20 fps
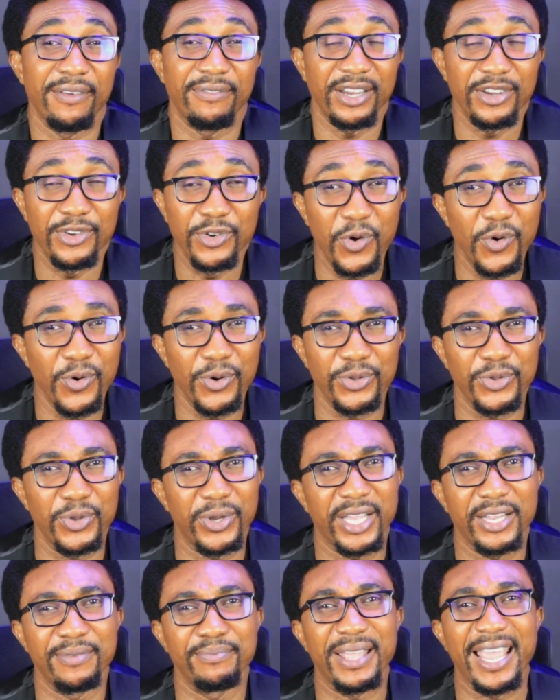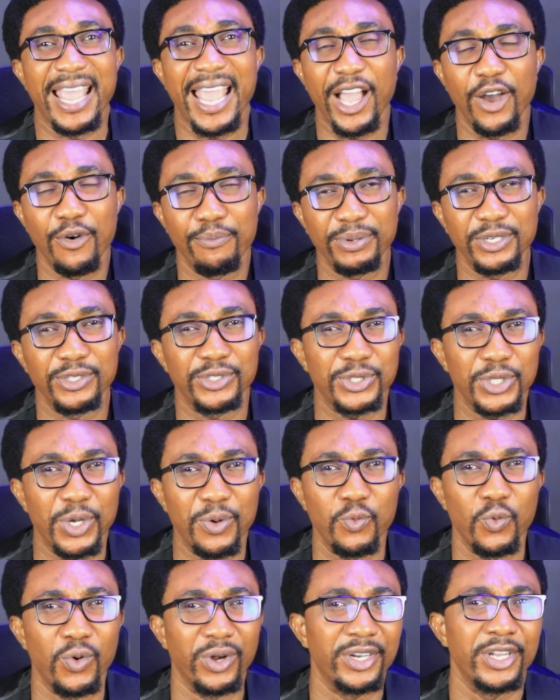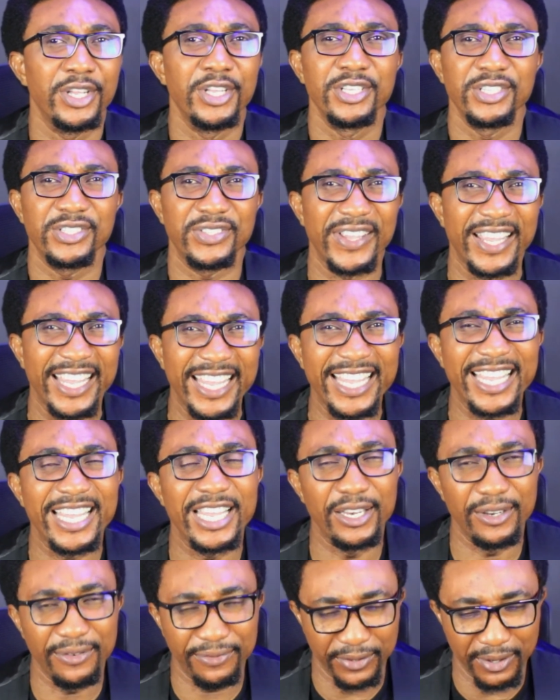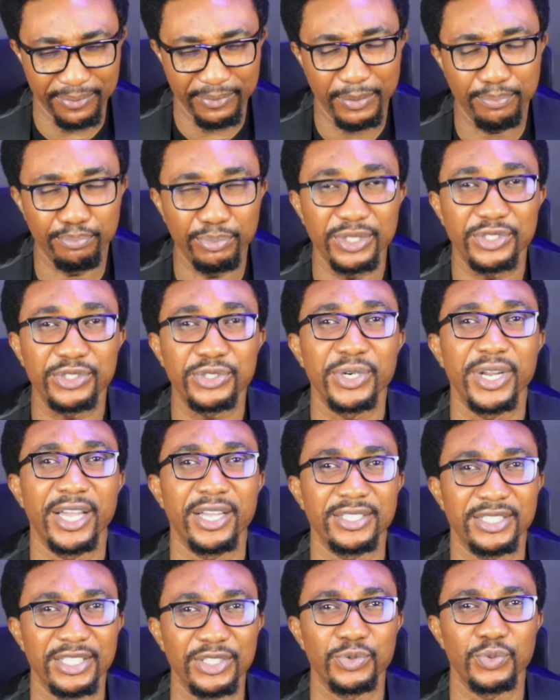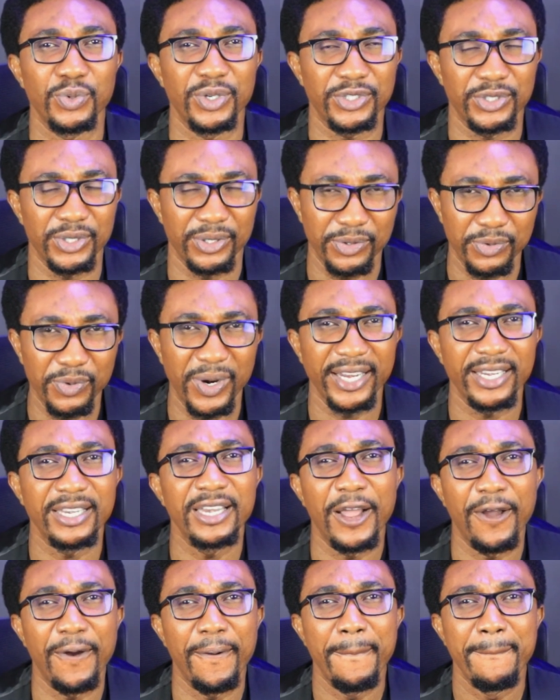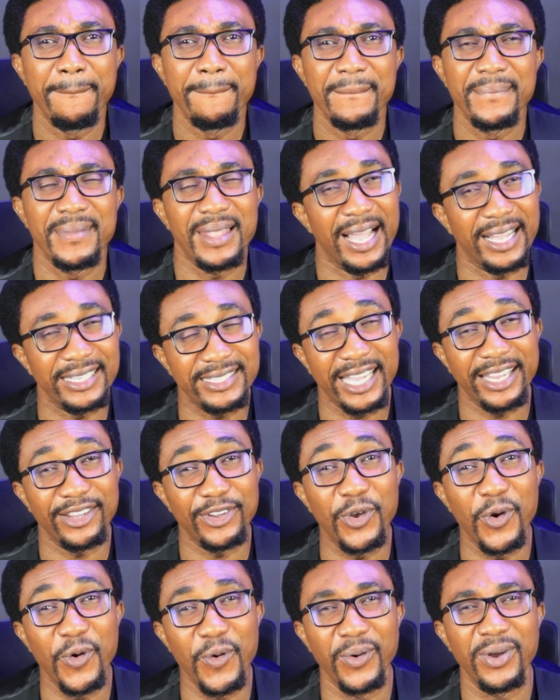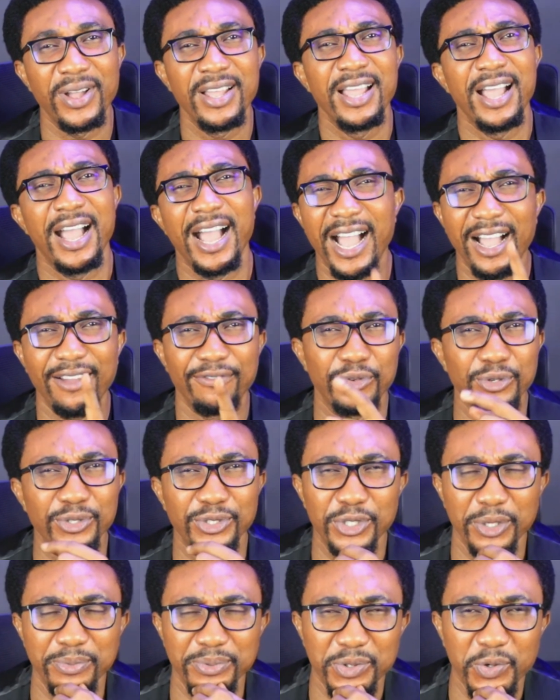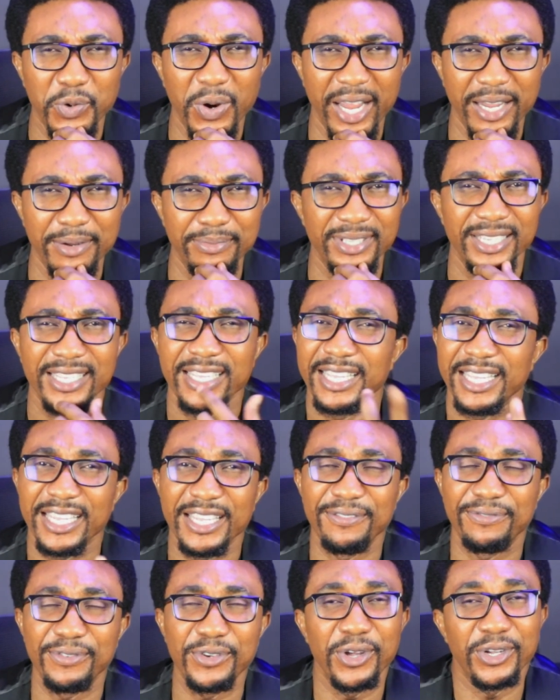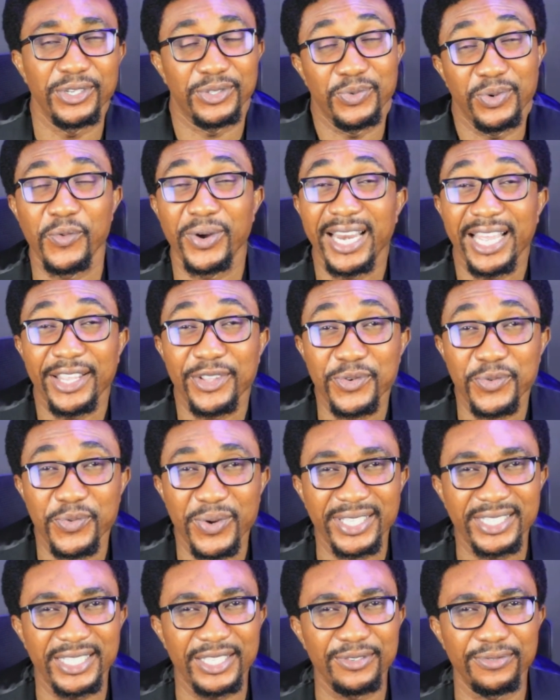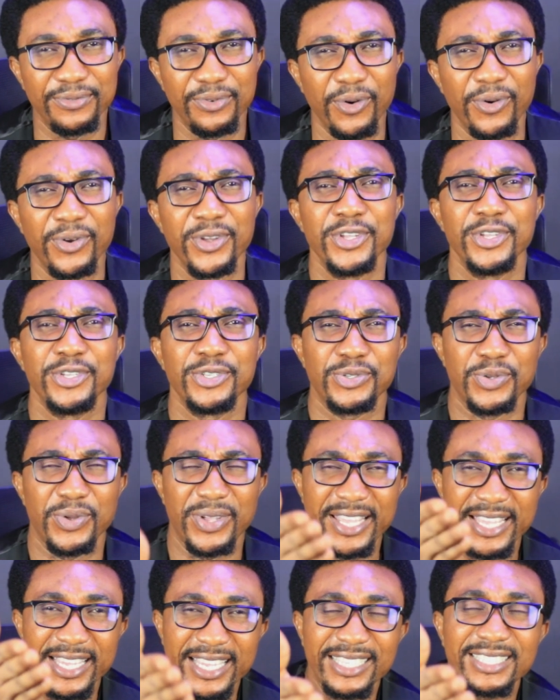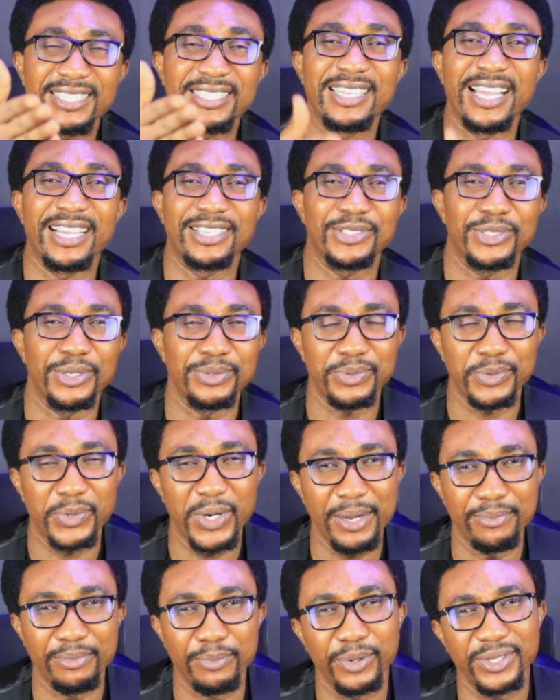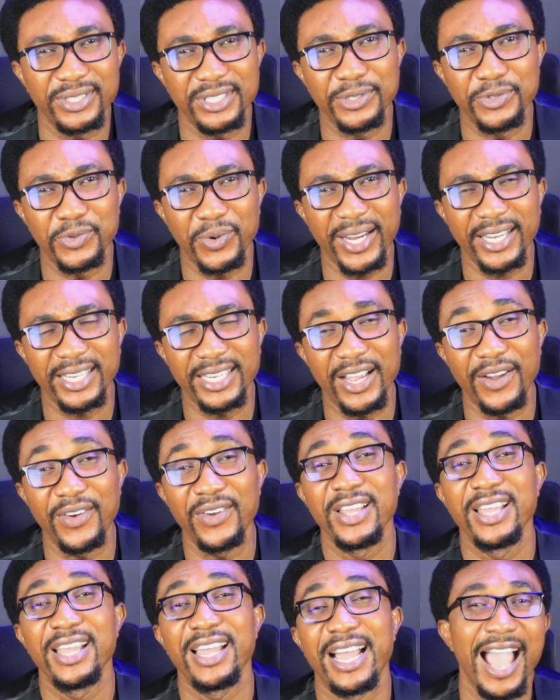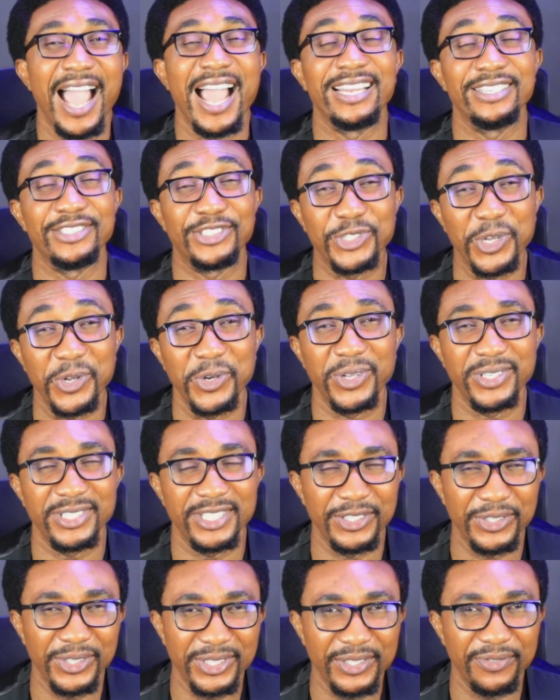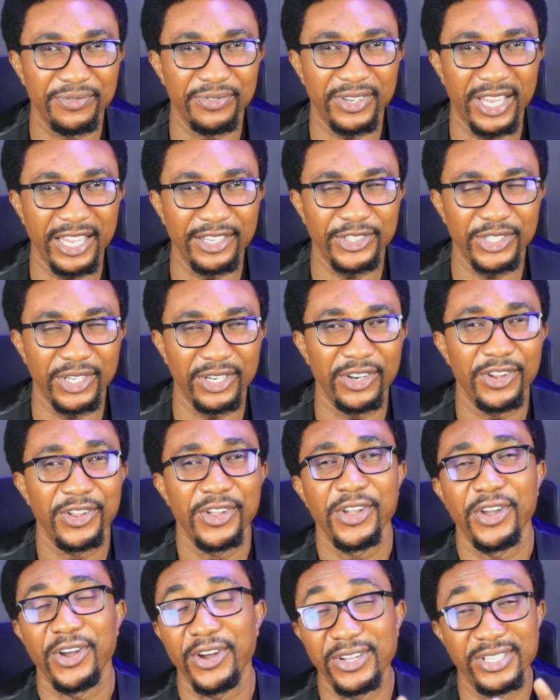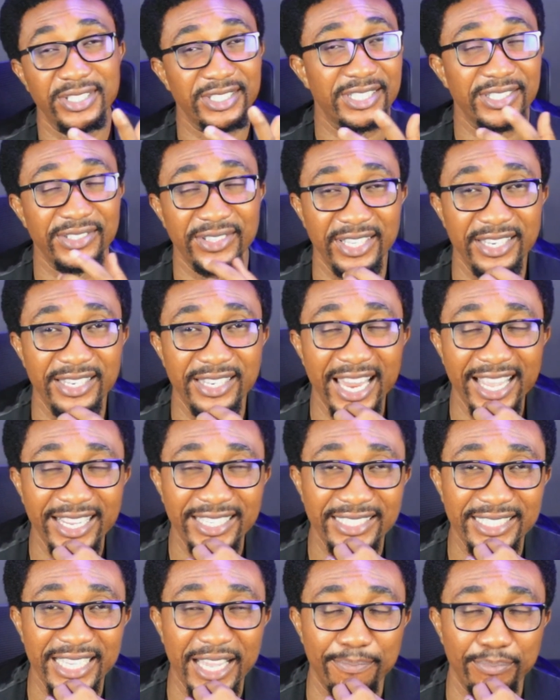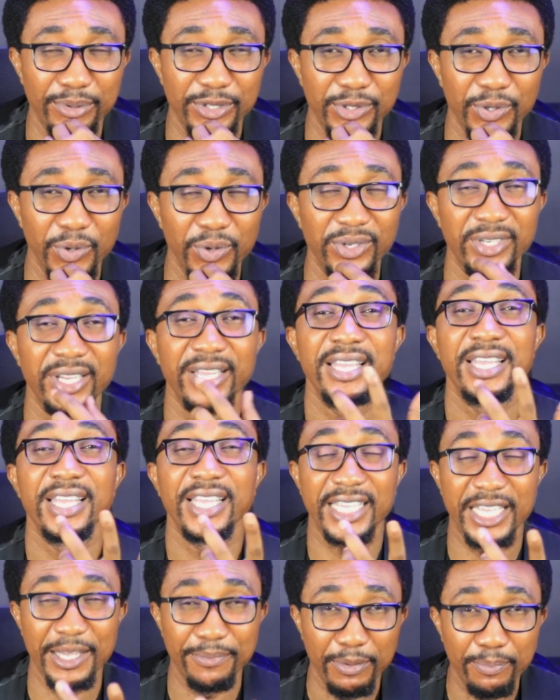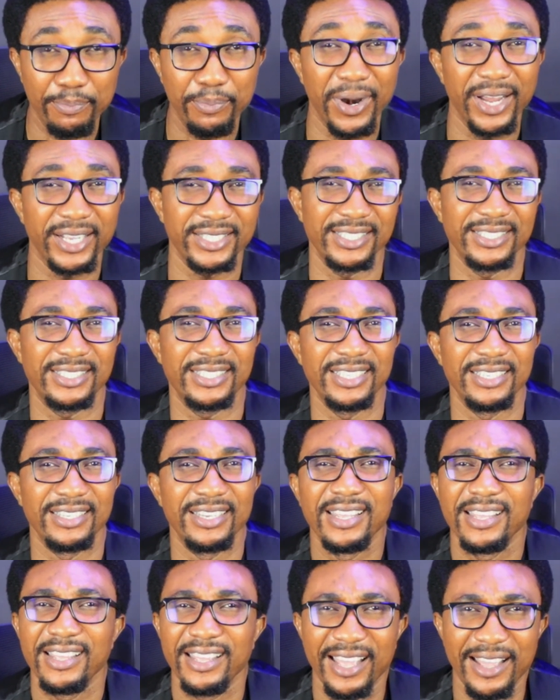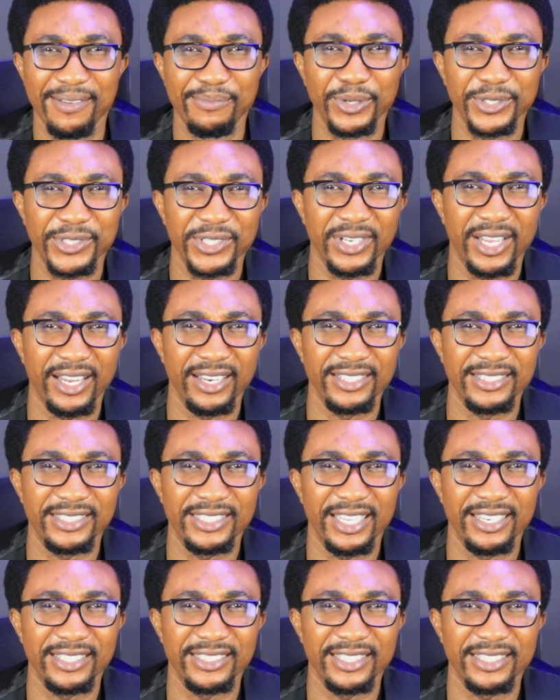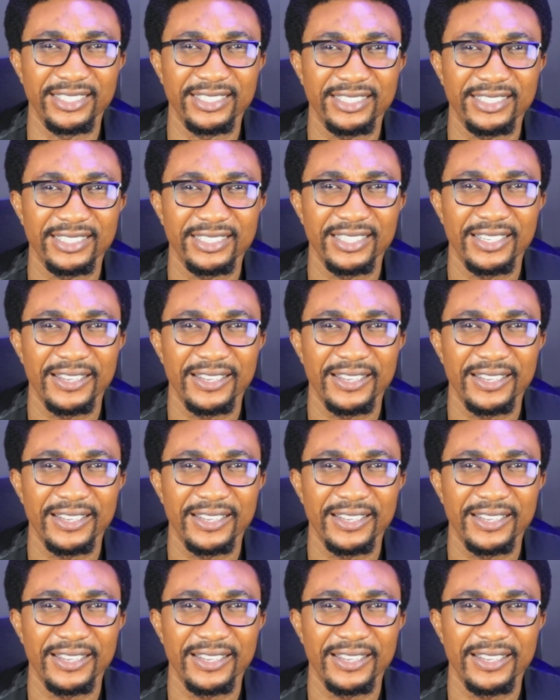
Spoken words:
never know, you can be helping someone to heal from a betrayal situation right now. As I go, have you subscribed? If not, what are you waiting for? So hit that subscribe button right now and turn on the notification. Until the next episode, keep practicing emotional intelligence.